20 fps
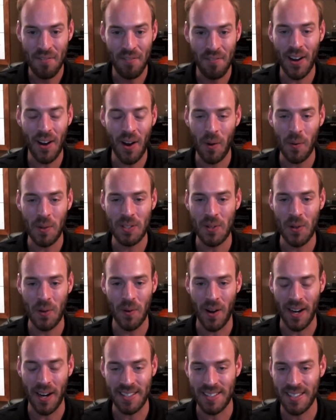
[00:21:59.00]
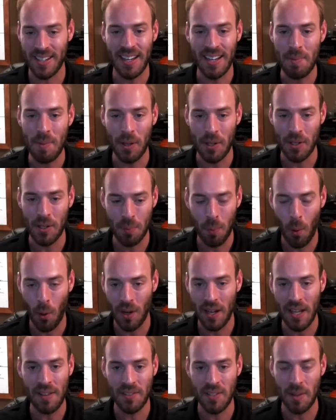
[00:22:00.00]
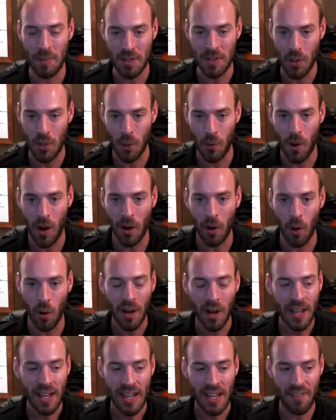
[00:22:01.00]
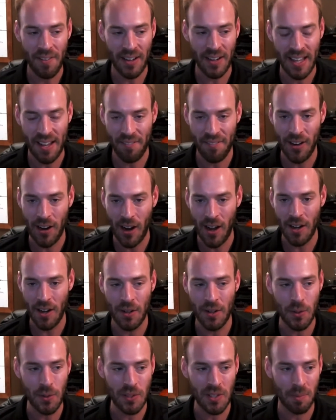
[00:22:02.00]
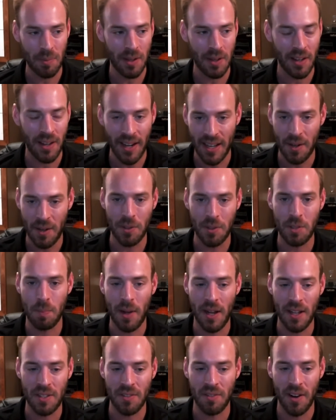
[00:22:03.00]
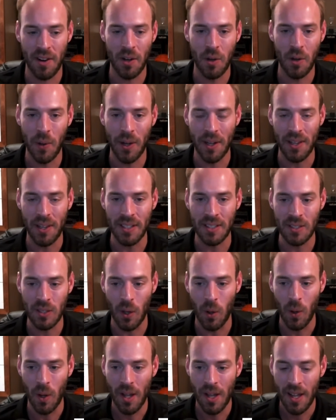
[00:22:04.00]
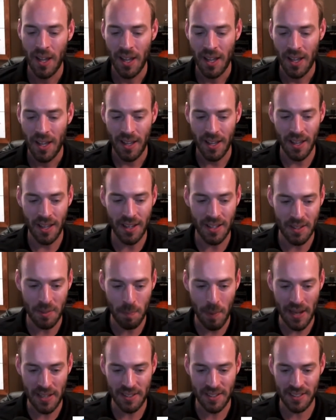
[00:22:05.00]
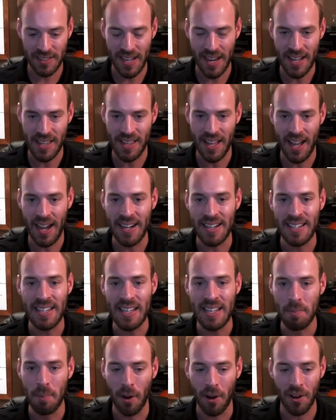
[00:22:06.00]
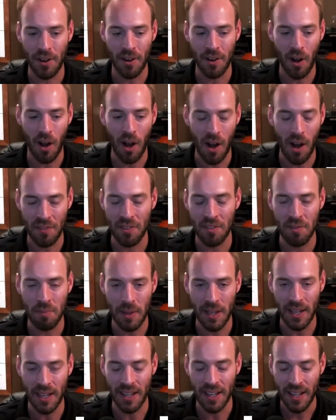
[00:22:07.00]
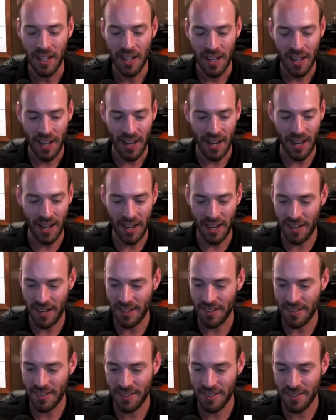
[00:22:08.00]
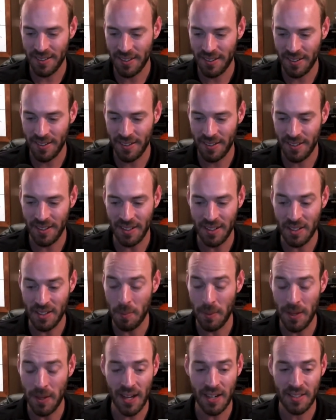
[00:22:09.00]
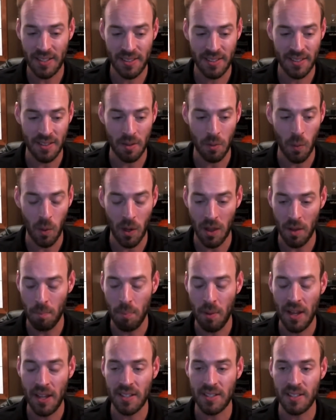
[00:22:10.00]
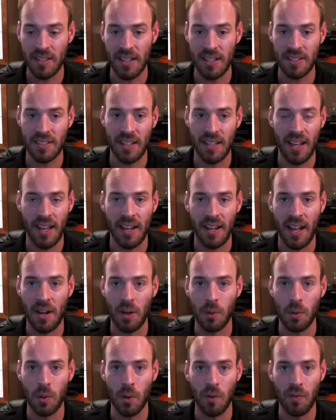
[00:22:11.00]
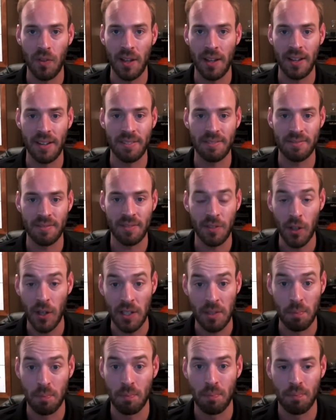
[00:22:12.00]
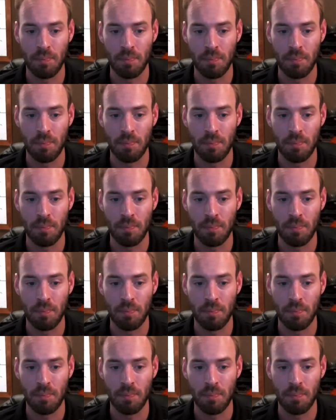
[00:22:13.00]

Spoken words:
figure out what's going wrong. I send an email to support if something's going wrong, or if I can't figure do something, and I get a response very quickly. So it is basically taking the IT burden off of me. And to be honest, one of the biggest things that I don't know if you guys